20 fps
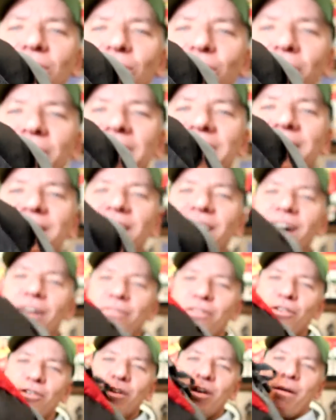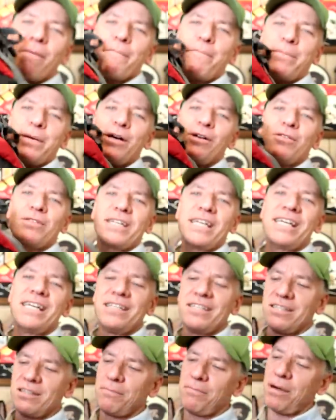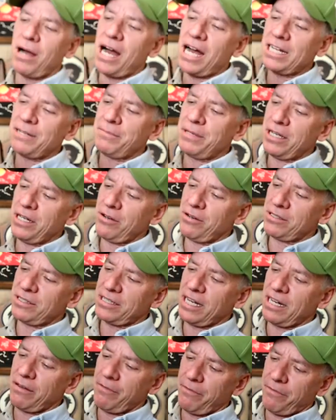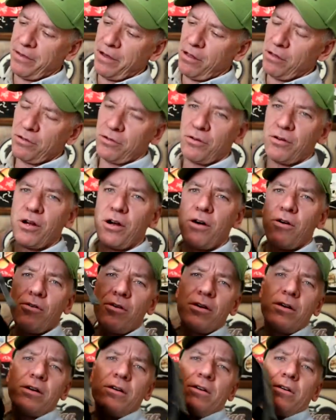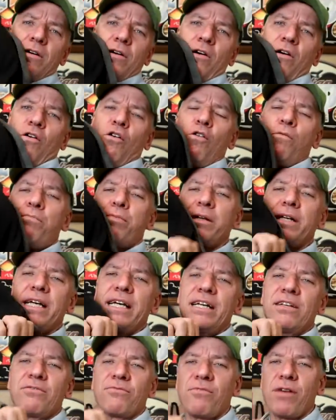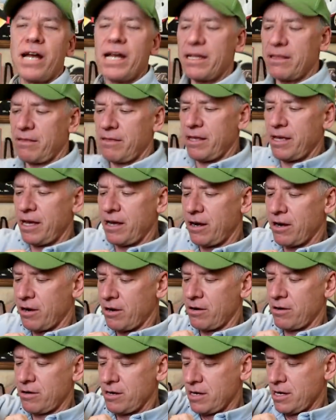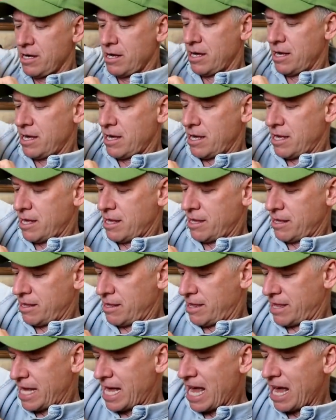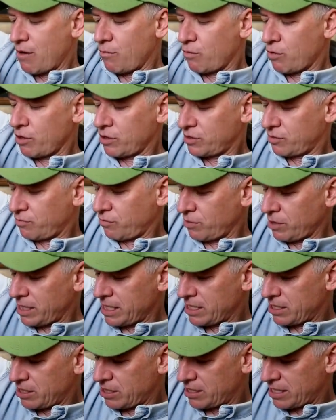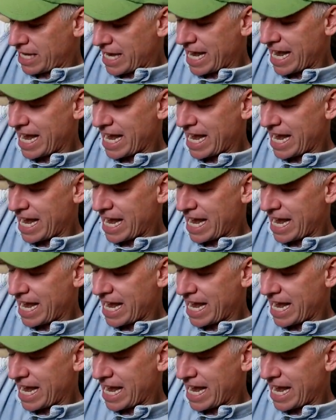rain cover built into the bottom here. It's got a Velcro opening right there. That works really good to